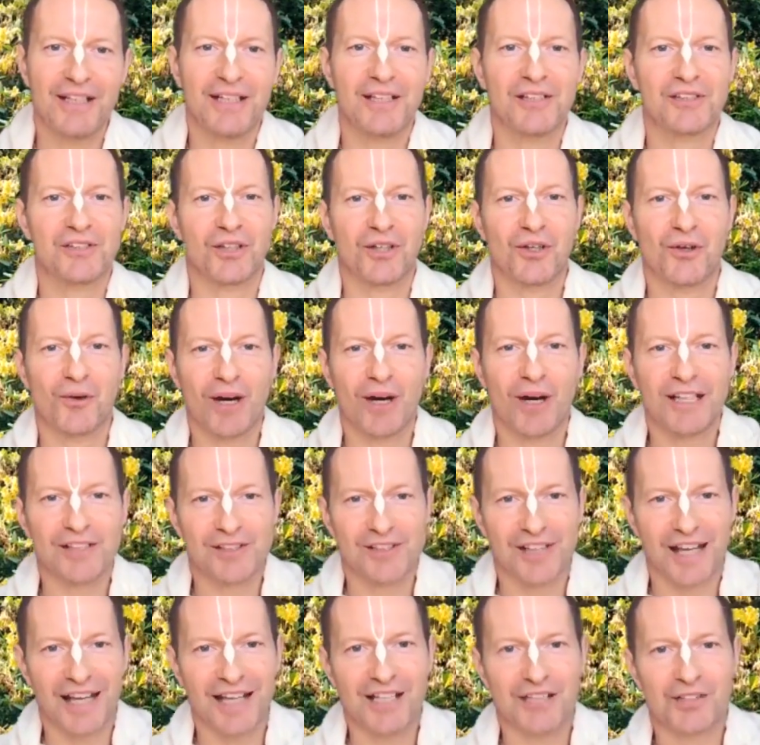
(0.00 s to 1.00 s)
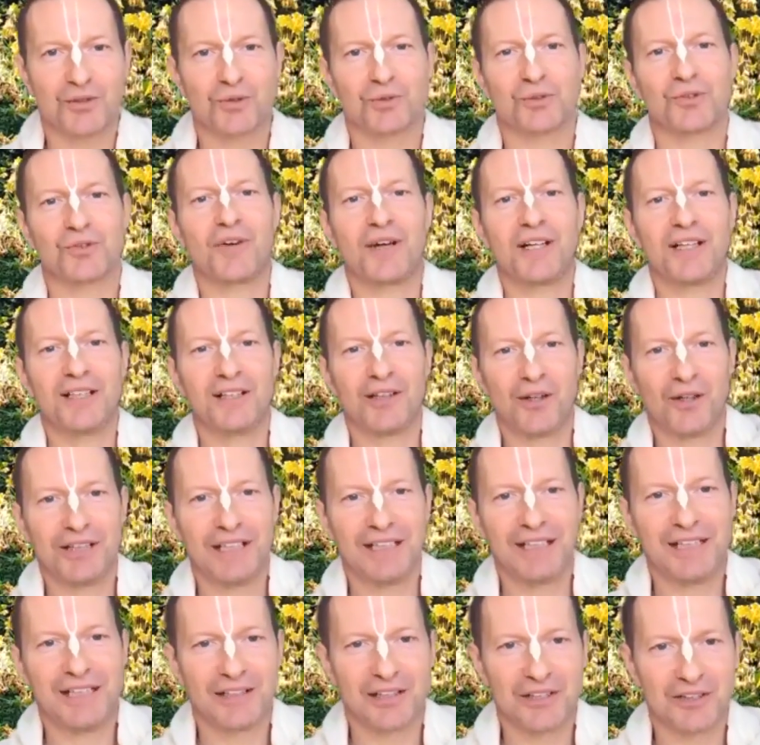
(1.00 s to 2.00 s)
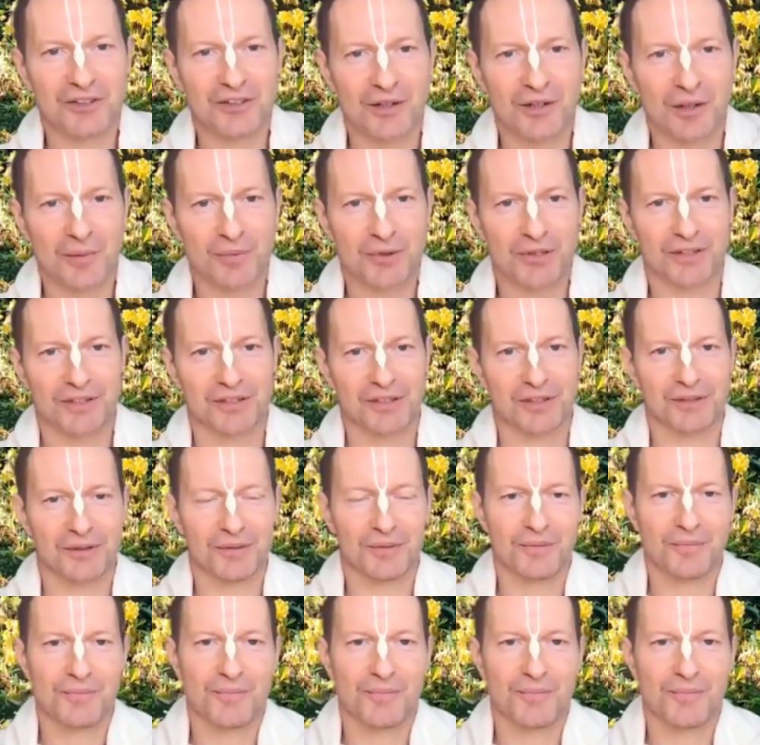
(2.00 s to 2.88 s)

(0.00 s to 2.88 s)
he's a great sage who's very learned in the scriptures,